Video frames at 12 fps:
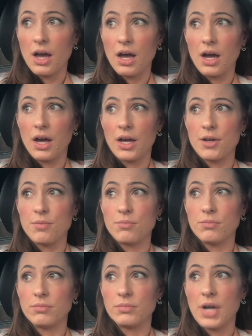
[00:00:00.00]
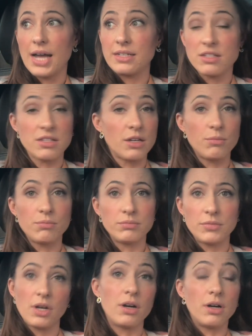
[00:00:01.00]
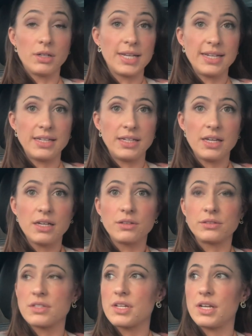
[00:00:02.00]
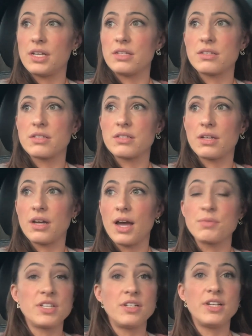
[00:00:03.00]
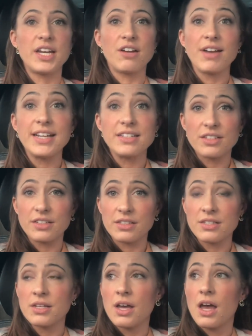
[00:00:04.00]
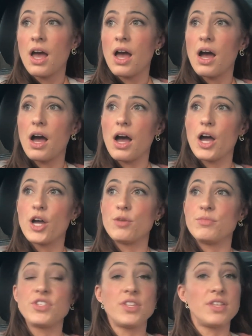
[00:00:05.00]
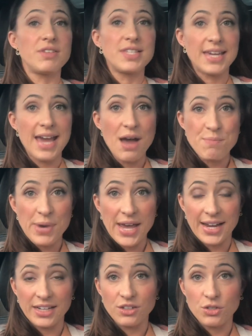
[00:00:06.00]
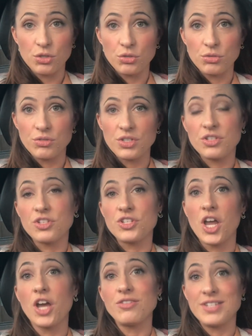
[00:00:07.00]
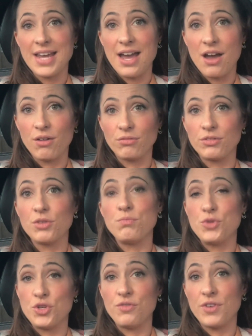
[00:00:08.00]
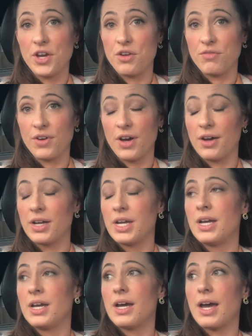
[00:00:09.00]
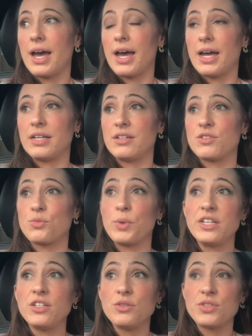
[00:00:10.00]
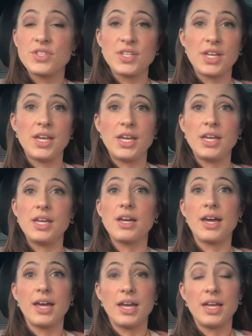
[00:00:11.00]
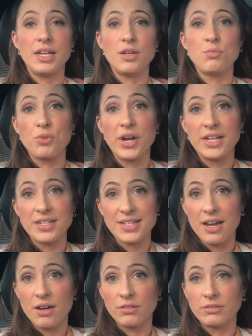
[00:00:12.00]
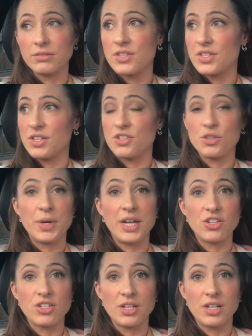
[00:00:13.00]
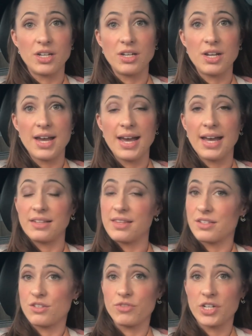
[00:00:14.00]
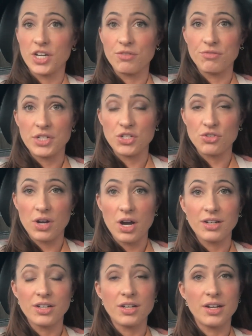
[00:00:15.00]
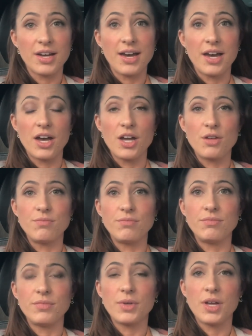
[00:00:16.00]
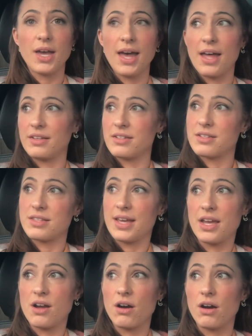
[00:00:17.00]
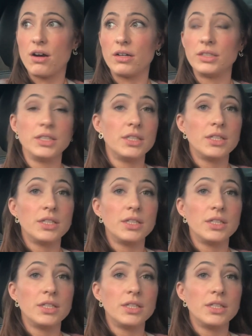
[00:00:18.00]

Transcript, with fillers: um, and some are getting killed. It's absolutely horrendous. Um, so there is a campaign called Slow Down, Move Over. And when you see a breakdown situation and there's a recovery truck um, and they are,